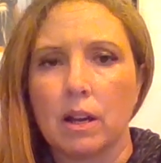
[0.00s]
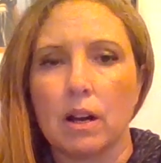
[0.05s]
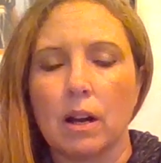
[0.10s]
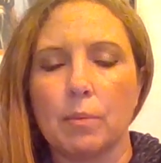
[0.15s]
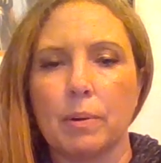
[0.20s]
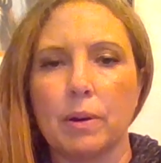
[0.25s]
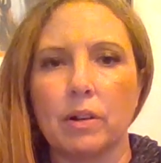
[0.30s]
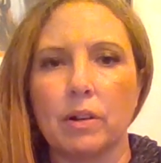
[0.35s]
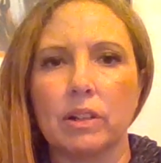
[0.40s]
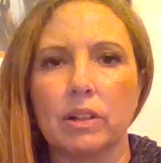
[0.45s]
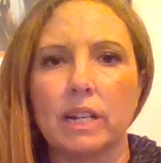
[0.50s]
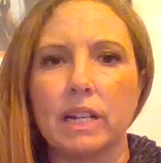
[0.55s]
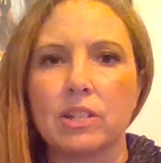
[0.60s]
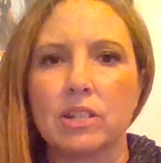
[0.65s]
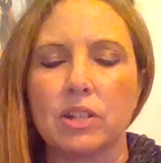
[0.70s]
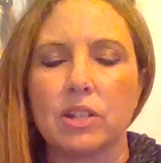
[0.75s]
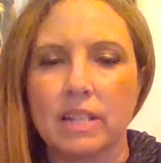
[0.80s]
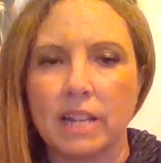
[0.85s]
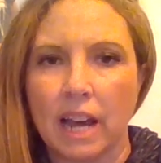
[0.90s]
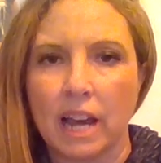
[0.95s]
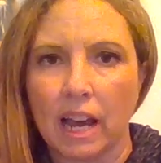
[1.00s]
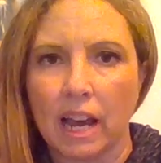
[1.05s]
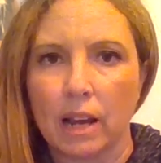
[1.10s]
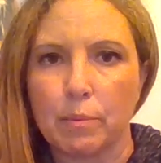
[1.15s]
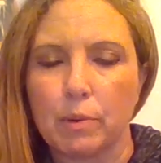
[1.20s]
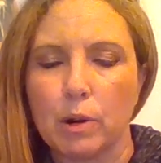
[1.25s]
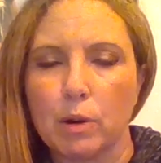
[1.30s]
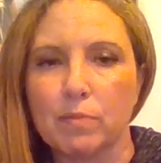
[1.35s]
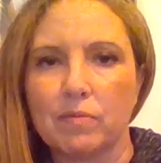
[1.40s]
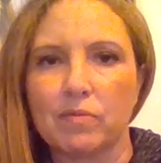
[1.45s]
Apparently
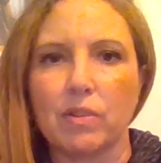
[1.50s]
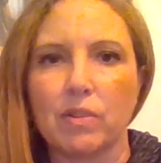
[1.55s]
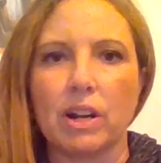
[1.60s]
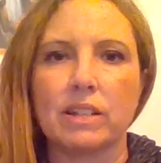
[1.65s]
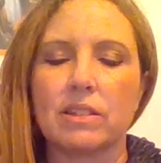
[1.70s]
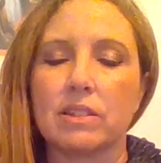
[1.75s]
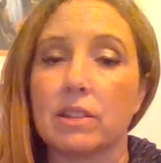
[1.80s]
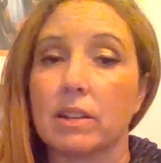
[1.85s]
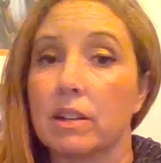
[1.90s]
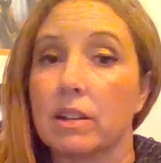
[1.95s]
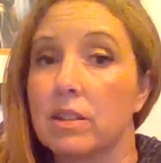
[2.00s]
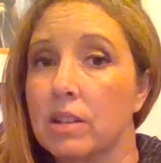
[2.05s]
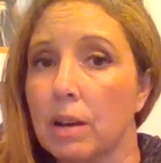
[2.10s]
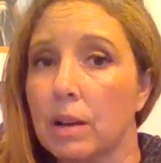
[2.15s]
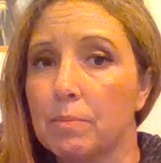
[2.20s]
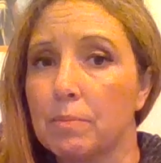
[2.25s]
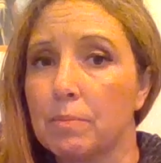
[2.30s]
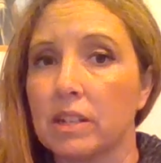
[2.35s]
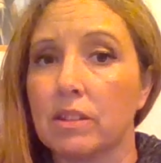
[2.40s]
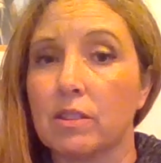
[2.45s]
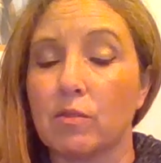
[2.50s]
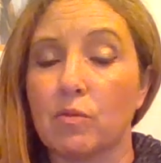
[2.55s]
today, Pope Francis accepted